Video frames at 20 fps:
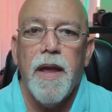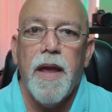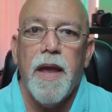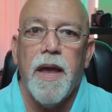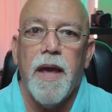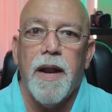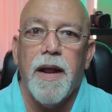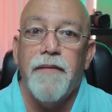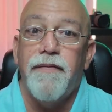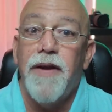
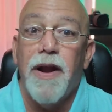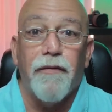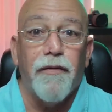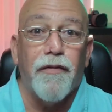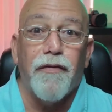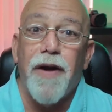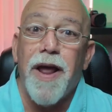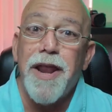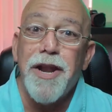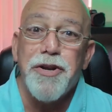And I've never
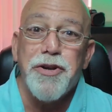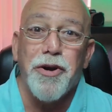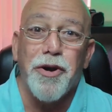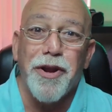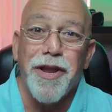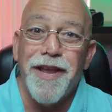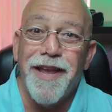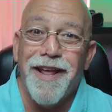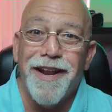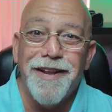fried a
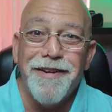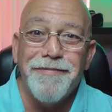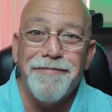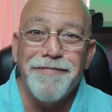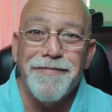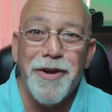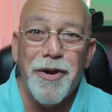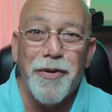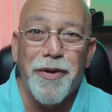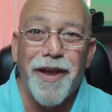turkey in it,
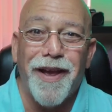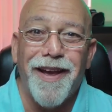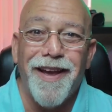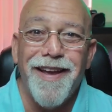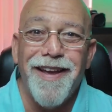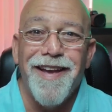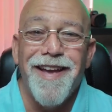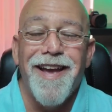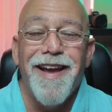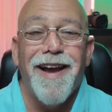
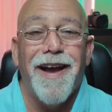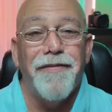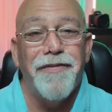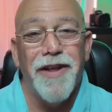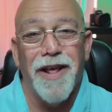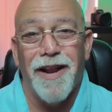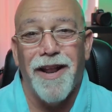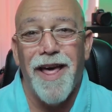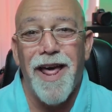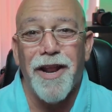okay? I've
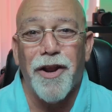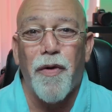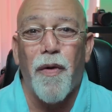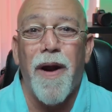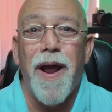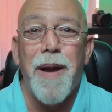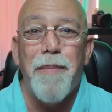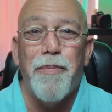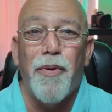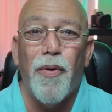done a lot of
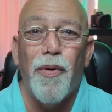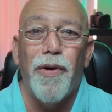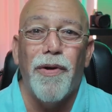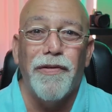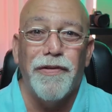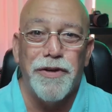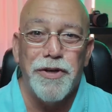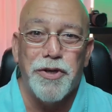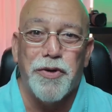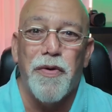crab
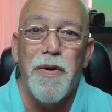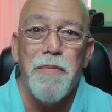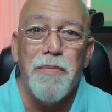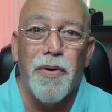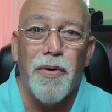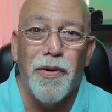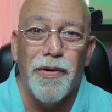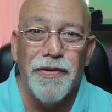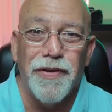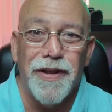boils and shrimp
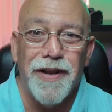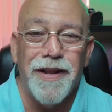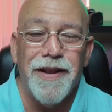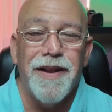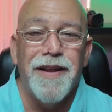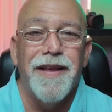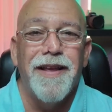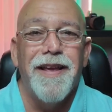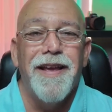boils in it.